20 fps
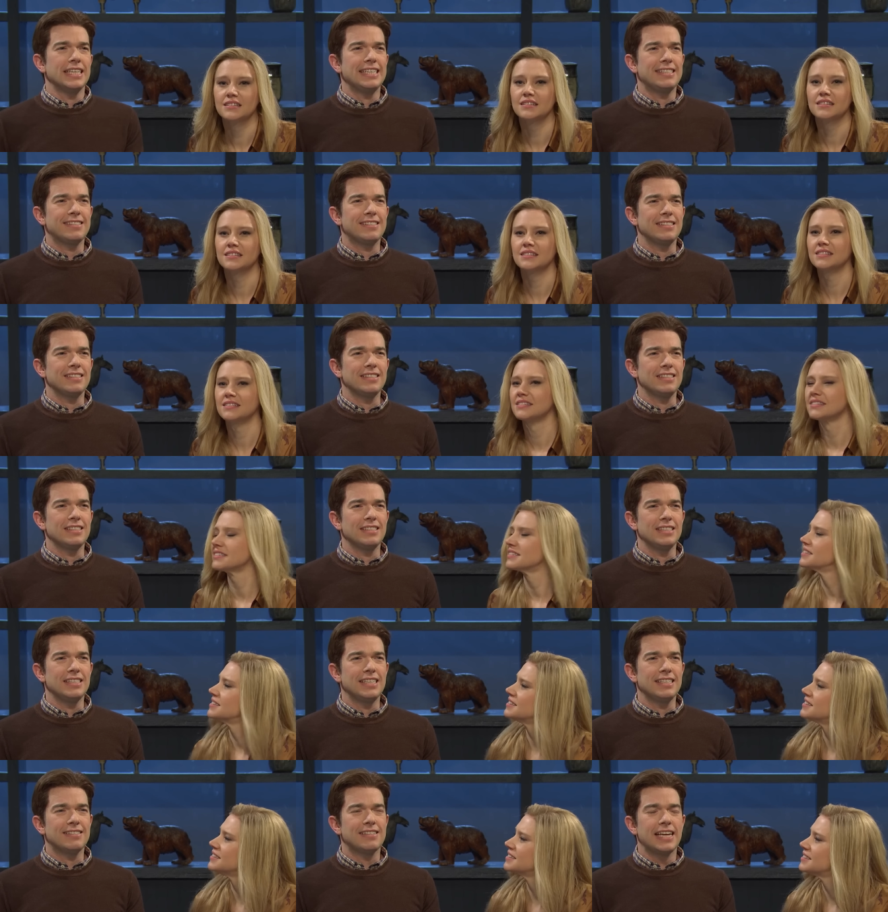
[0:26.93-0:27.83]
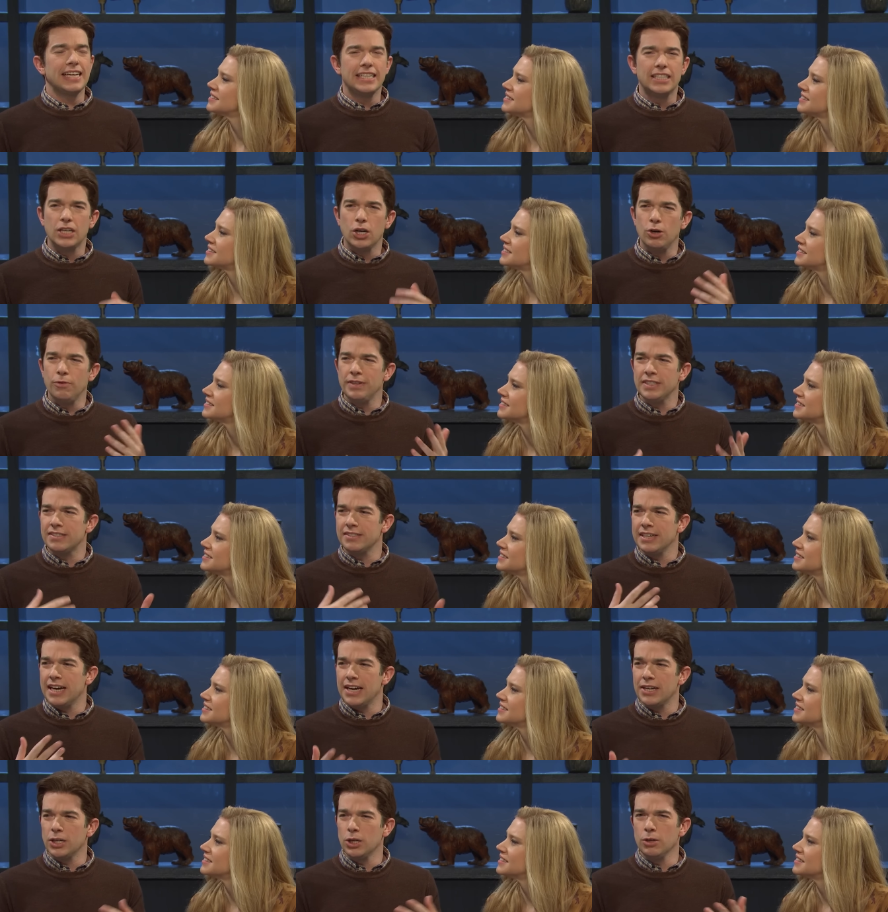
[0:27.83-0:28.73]
Speaker 1: It's, it's like
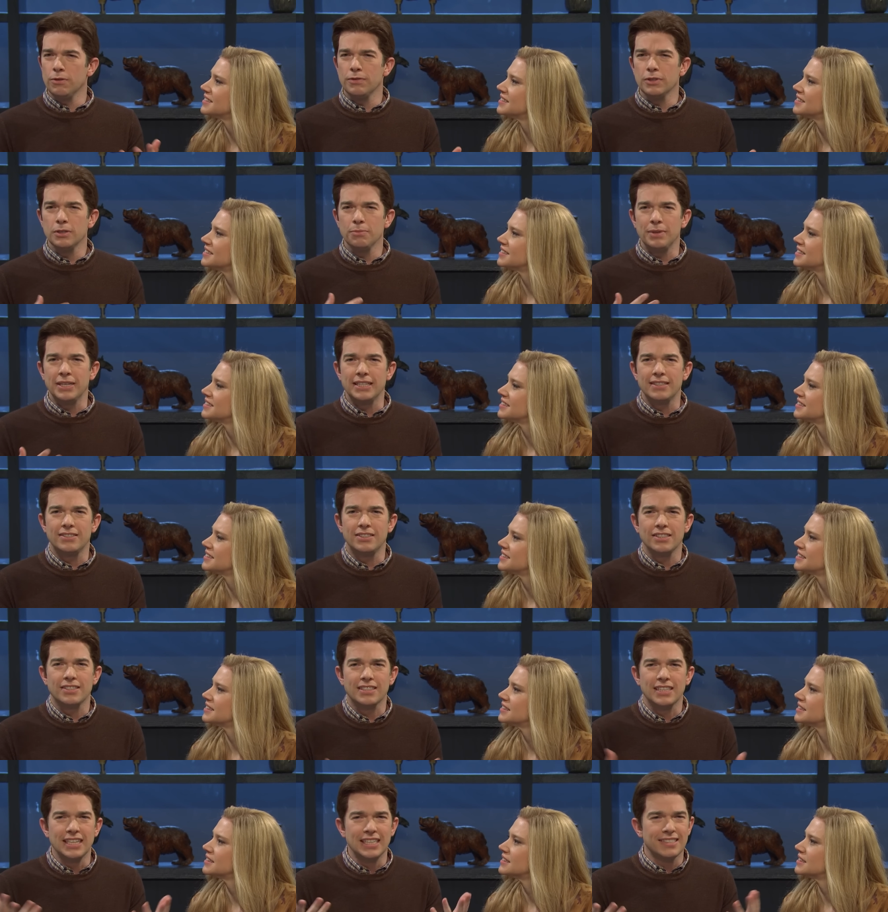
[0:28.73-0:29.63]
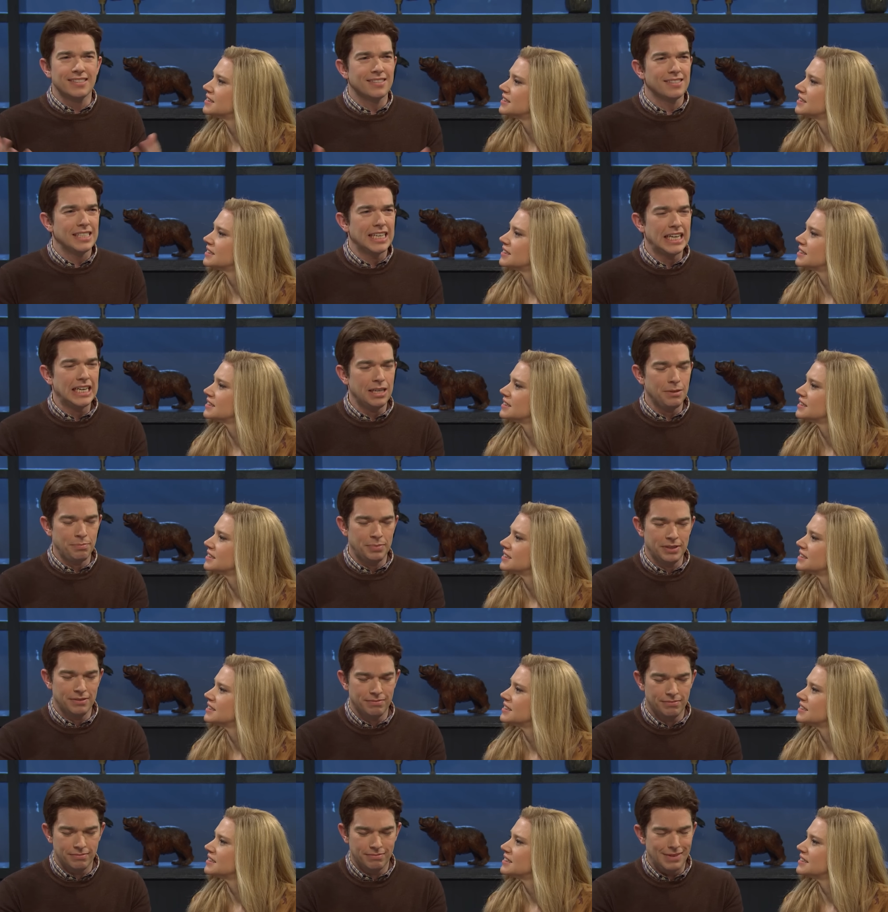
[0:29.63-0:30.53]
COVID's not over, but it's just going to
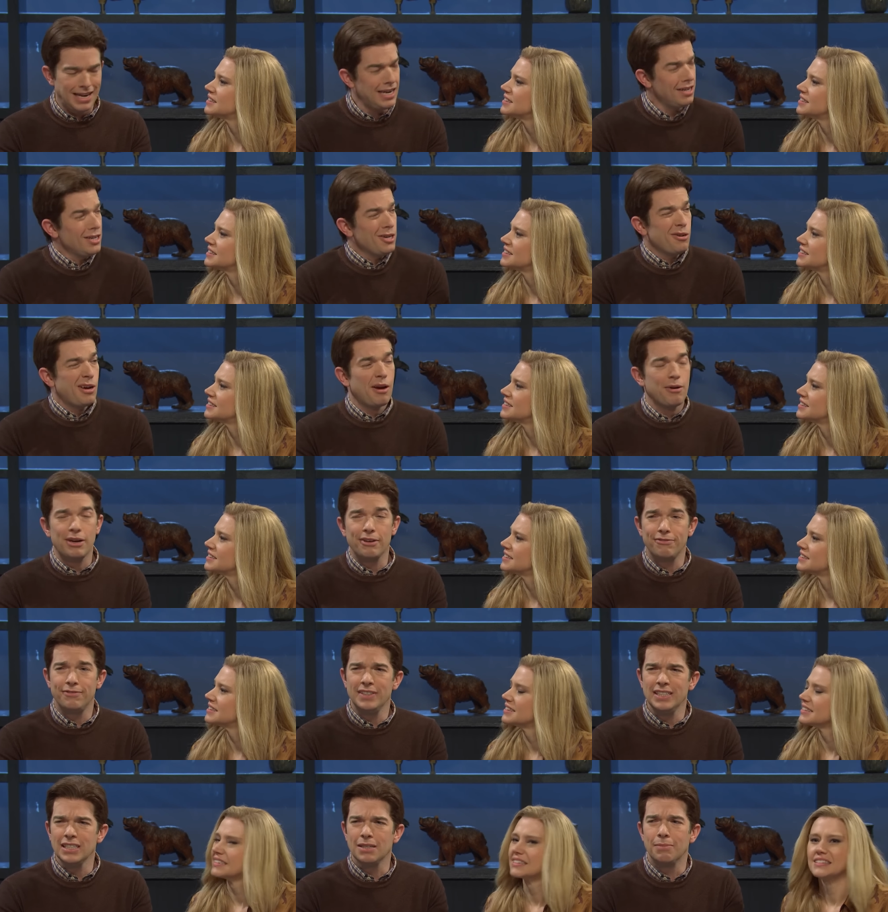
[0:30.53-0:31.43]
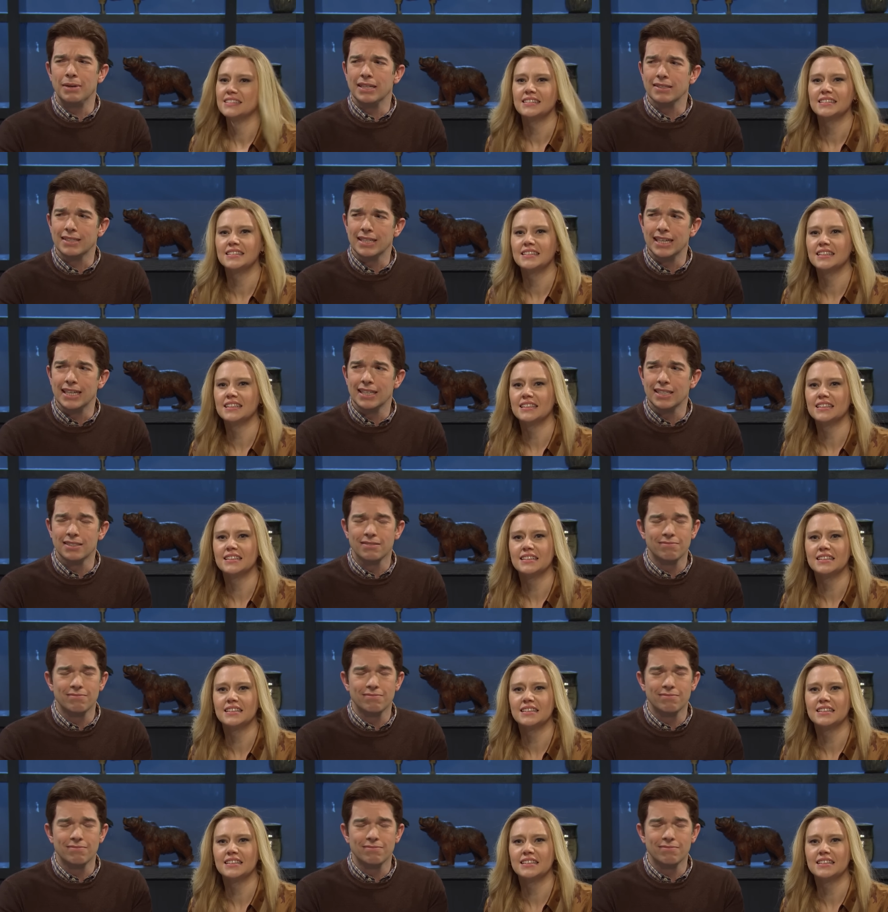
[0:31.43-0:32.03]
stop. I don't know how I feel about that.